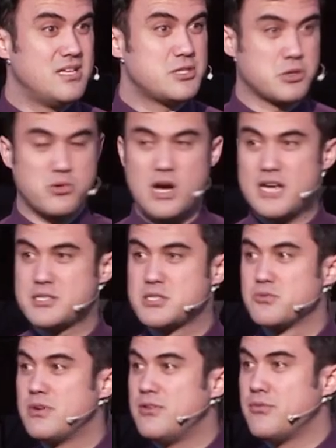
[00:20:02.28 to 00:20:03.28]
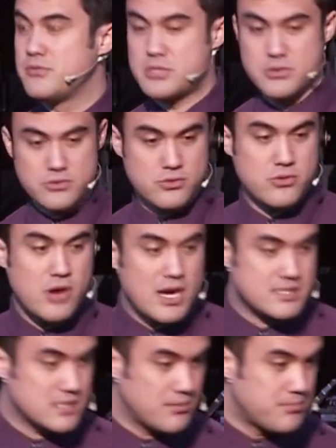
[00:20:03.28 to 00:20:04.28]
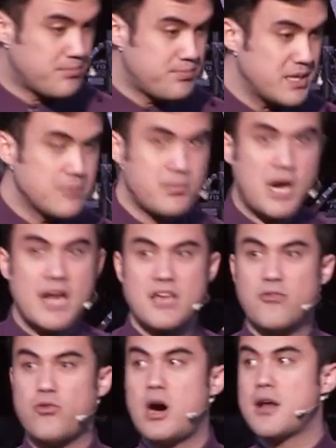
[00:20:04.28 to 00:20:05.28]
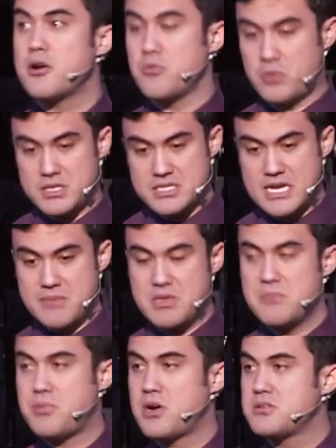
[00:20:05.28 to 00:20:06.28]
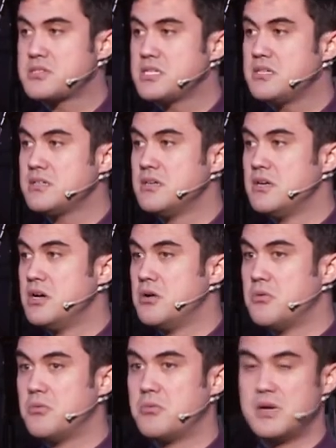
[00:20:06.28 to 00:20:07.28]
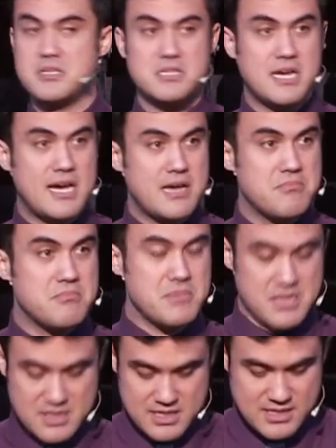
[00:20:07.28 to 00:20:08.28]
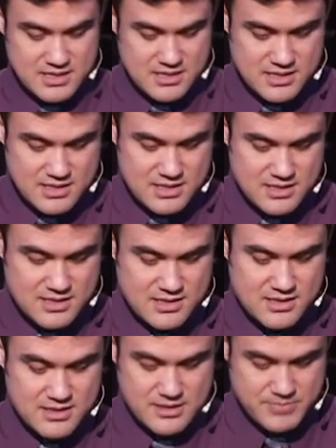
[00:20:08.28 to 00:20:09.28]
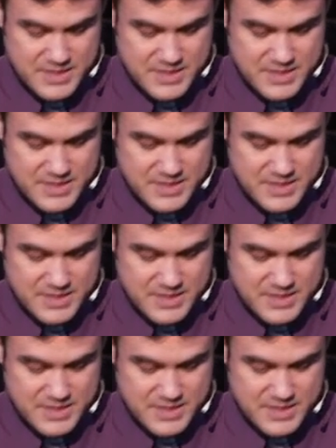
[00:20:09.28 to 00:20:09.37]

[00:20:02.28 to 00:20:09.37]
To cross a big body of water, one time he parts it, one time with